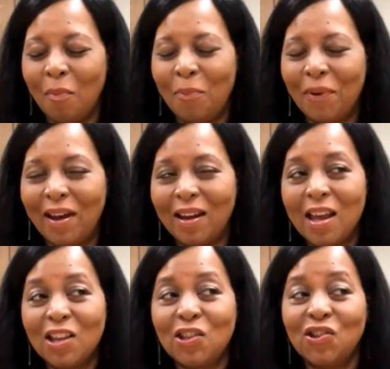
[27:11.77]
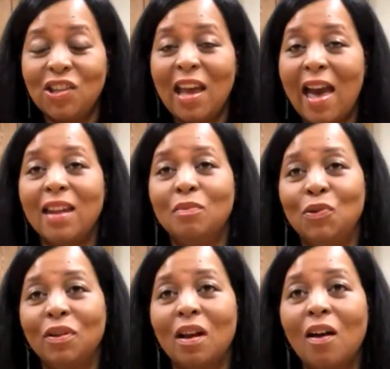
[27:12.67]
But so she had him
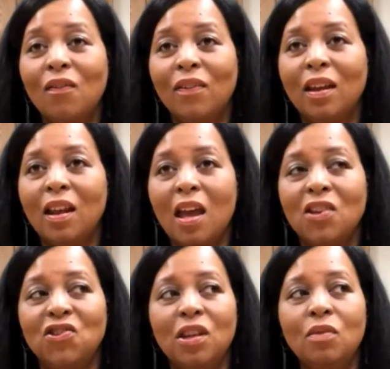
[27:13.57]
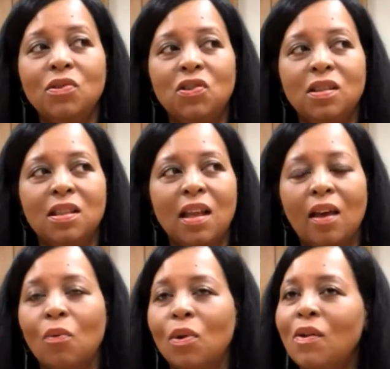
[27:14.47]
during COVID, and she was just
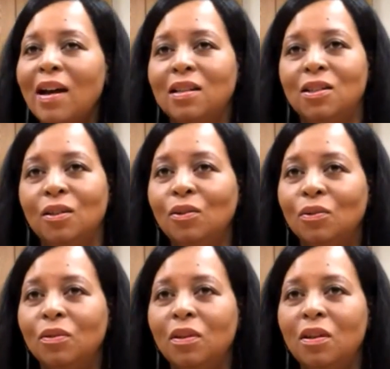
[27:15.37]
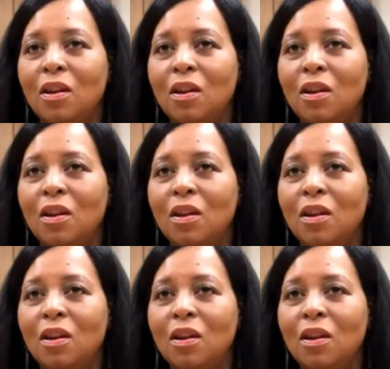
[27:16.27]
like, what do I do?